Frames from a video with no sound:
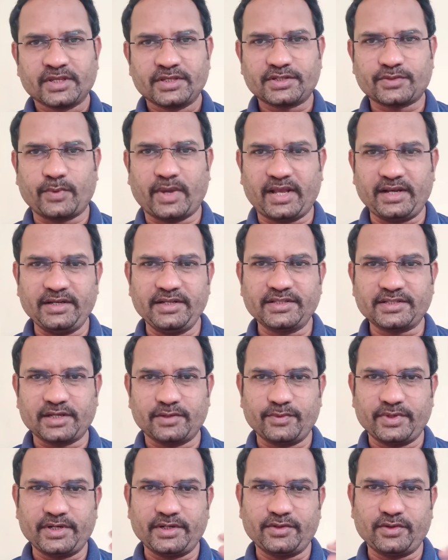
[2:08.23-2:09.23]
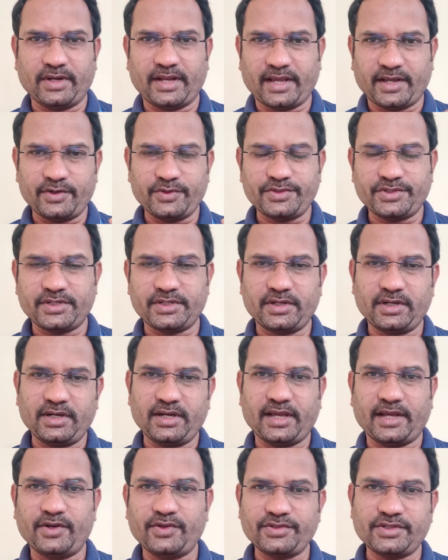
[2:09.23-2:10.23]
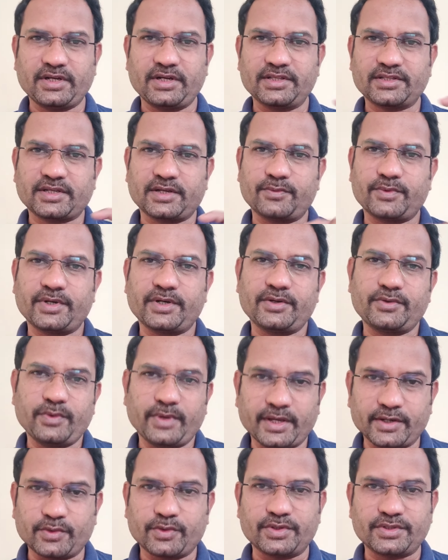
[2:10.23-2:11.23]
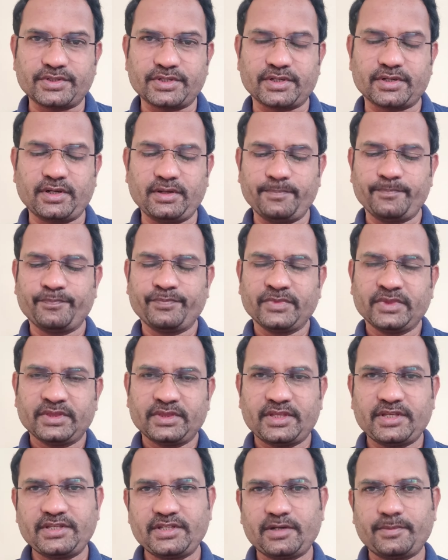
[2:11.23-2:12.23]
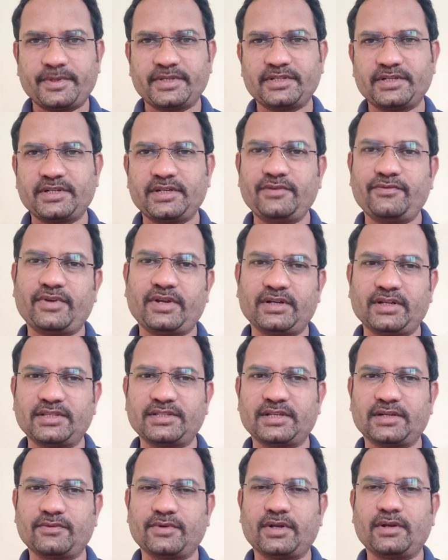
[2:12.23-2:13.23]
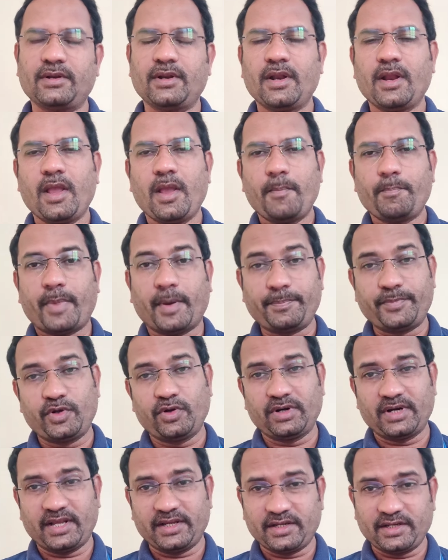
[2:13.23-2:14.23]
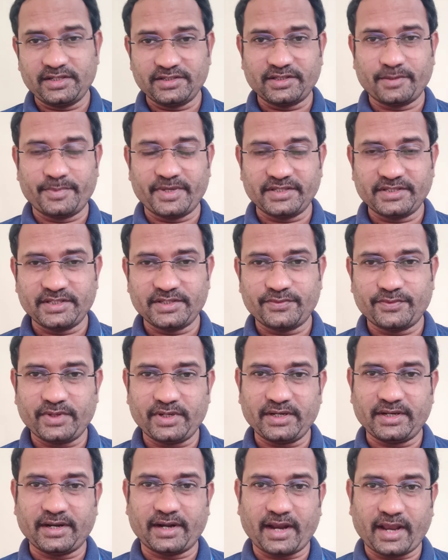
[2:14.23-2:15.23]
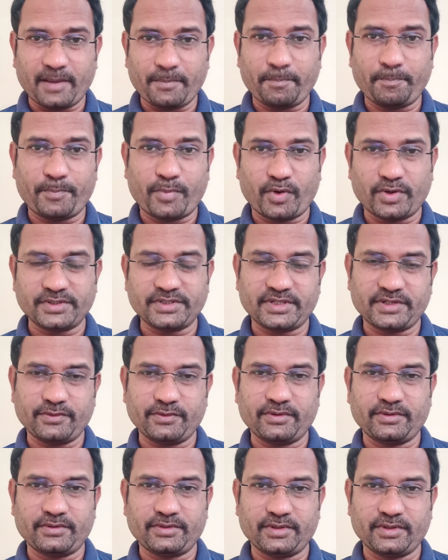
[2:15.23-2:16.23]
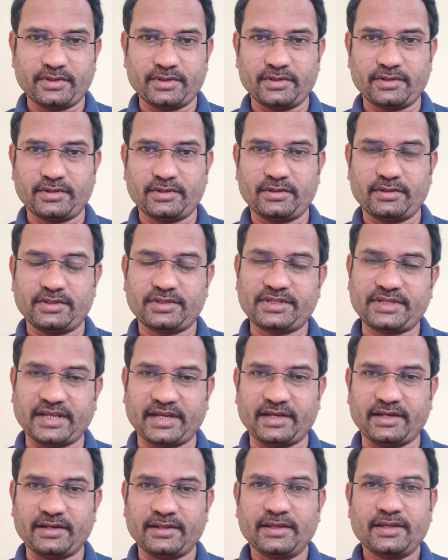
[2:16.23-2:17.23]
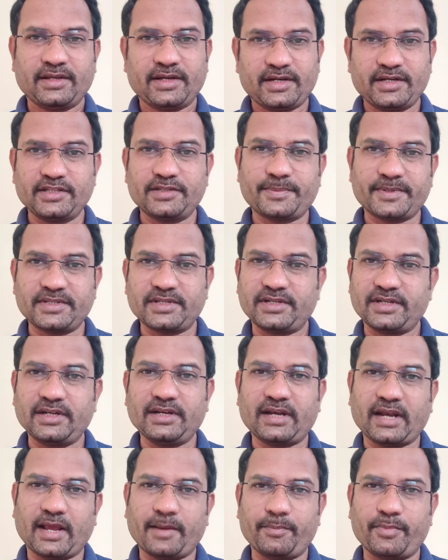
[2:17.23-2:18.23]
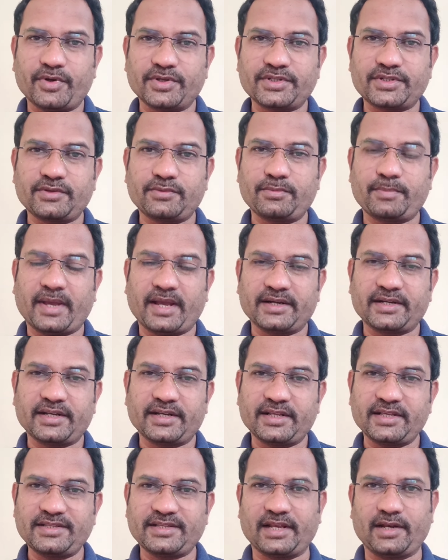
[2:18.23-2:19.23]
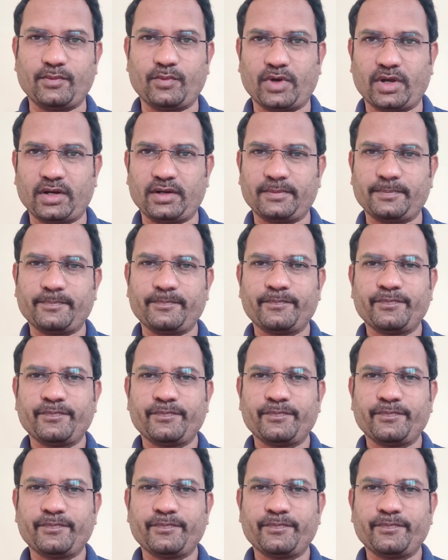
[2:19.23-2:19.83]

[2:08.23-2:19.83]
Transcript: Squalene is converted to lanosterol. Lanosterol is converted to ergosterol. These are present in fungal cell wall. Peptidoglycan is the basis for gram-positive uh, stain. It is present in gram-positive bacteria cell wall.